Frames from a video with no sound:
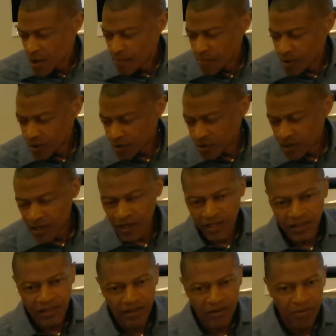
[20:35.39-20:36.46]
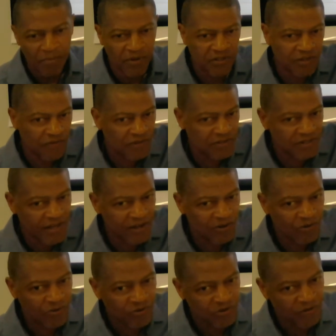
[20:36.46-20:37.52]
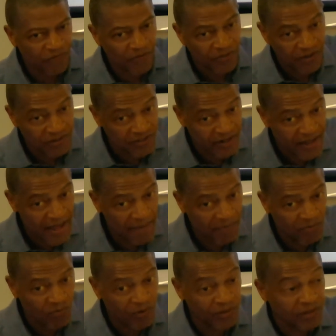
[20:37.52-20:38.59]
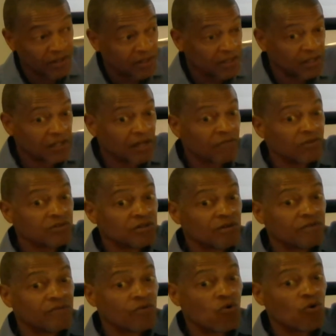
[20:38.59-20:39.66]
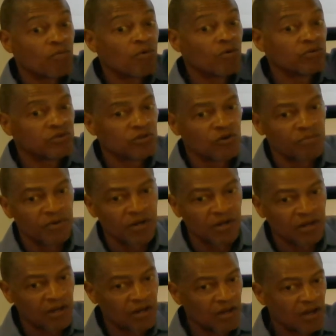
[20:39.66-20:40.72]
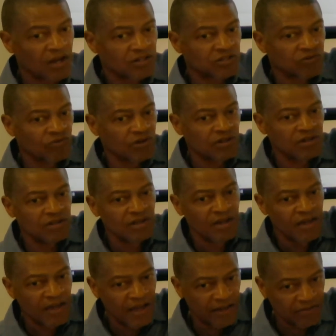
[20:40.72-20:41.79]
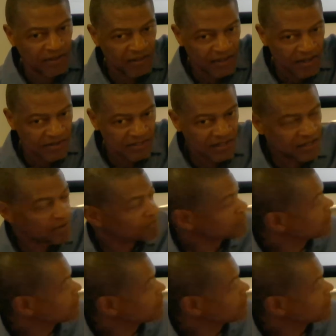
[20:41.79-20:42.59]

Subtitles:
But in the midst of the cycle, there are different things that happen with the levels of hormones that are being excreted and then as they come